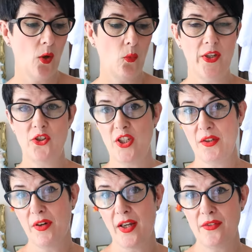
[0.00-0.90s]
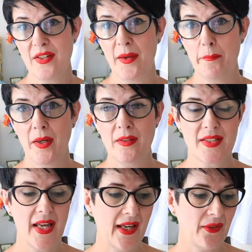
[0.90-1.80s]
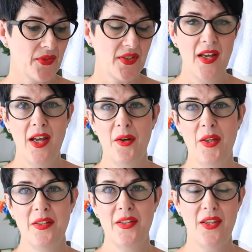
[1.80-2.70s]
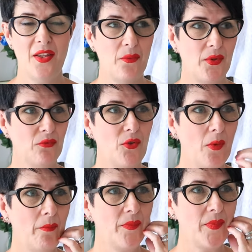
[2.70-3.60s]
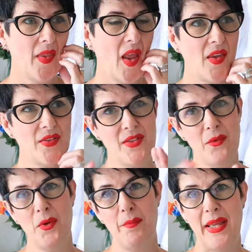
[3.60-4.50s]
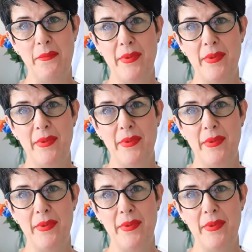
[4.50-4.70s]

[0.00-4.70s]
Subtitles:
which she wrote at Monk's House. And there were rooms that were being